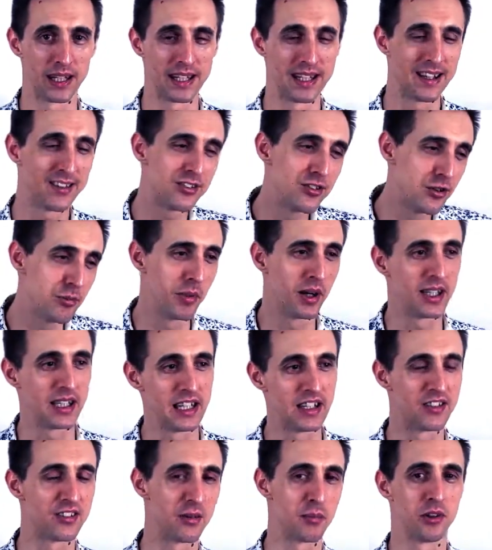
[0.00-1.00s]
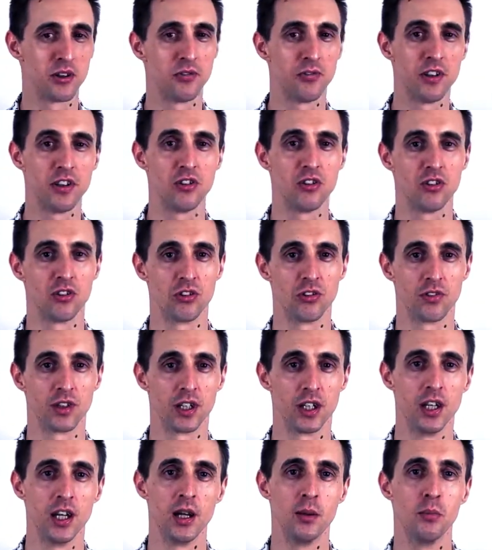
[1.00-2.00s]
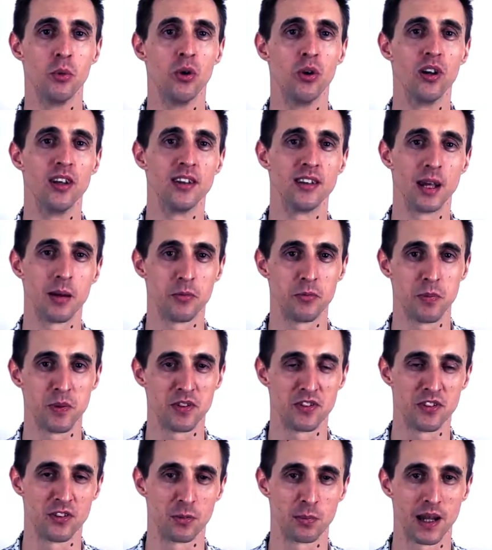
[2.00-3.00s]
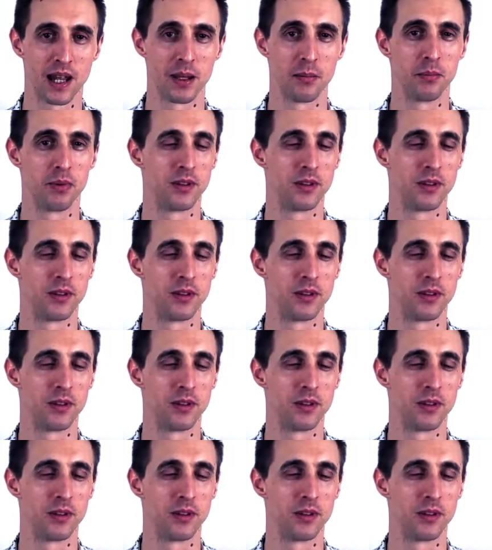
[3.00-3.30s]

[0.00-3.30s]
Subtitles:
Yes, you might need some of the features of a more in-depth business plan,